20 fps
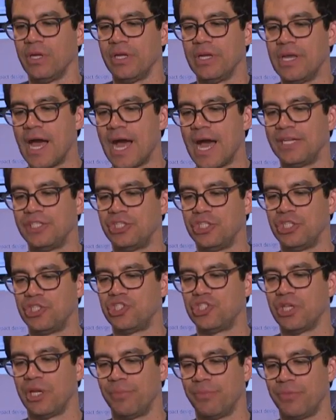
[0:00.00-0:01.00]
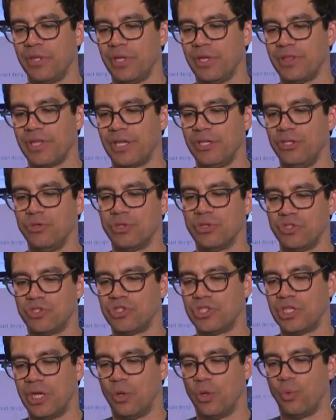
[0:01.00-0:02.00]
not just something that you can
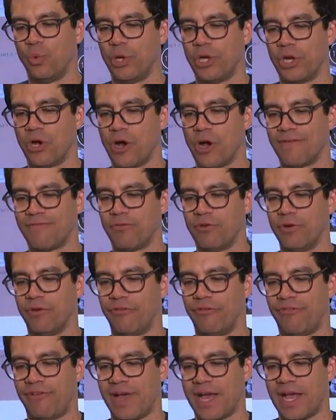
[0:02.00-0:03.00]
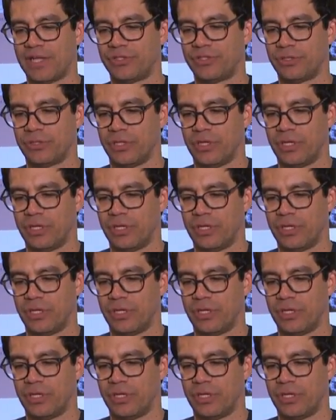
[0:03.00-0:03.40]
sell one off real fast.